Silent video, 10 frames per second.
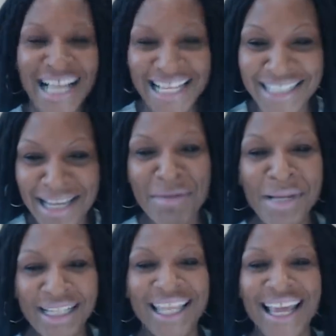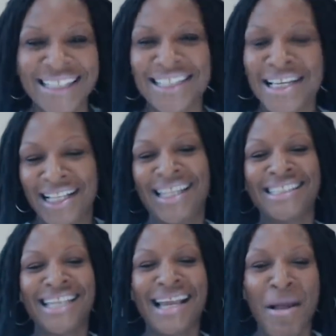I say to my class,
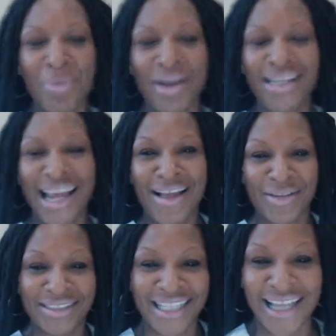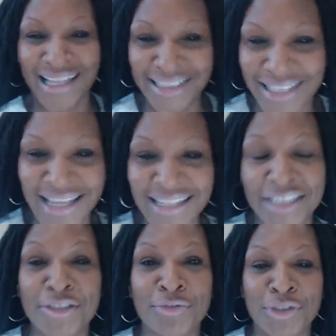let's take our break now, because I
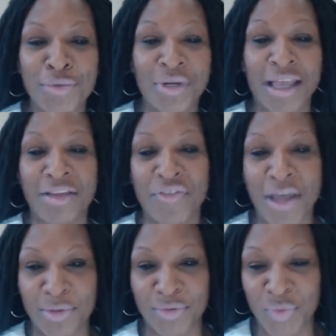lecture for 2.5 hours.